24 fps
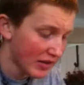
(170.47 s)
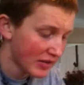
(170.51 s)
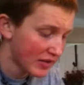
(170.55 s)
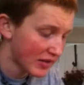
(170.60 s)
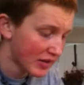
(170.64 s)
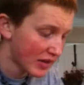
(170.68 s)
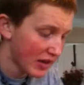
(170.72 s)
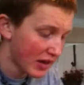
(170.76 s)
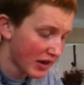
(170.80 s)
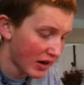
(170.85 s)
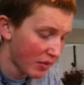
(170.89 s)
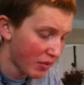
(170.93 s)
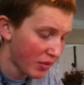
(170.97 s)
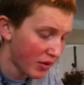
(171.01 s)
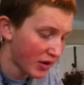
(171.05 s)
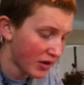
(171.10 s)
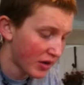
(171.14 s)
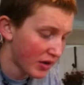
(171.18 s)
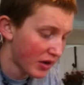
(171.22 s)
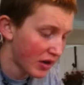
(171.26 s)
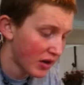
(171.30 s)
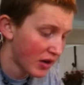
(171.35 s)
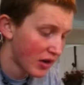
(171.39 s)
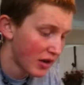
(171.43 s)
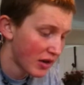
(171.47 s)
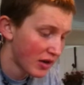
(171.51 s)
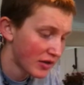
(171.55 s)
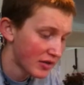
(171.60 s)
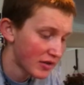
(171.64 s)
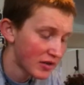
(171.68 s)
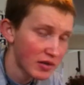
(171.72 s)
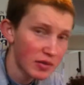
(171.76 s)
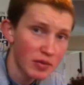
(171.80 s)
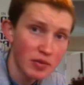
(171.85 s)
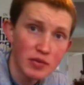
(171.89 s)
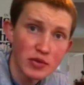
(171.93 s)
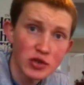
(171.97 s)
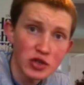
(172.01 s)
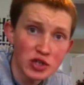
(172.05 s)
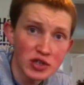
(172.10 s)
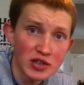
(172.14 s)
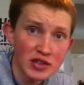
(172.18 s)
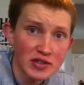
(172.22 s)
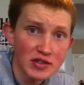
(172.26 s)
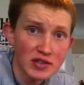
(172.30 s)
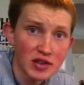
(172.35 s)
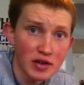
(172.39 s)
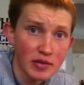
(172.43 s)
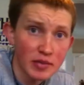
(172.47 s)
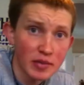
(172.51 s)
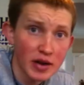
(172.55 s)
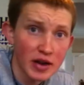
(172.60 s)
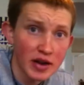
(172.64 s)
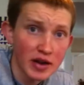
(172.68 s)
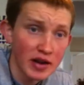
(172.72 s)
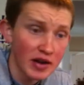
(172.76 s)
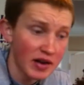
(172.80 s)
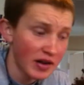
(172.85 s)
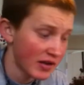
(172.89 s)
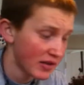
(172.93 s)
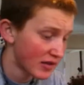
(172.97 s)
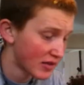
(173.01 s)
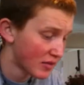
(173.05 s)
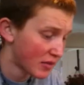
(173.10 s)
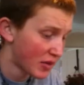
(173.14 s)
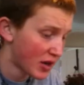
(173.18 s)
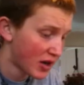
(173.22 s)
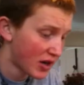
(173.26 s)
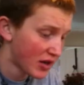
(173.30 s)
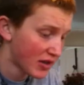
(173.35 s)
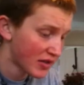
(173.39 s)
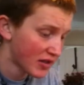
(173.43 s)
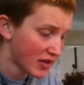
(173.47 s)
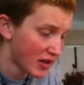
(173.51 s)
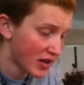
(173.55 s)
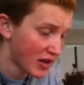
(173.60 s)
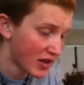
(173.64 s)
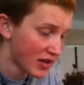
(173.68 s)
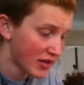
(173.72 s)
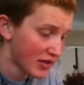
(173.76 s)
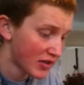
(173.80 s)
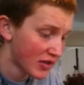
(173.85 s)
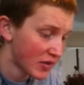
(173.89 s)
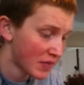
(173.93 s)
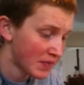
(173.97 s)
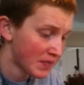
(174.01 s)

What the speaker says: And then I put some cheese on mine and some hot sauce.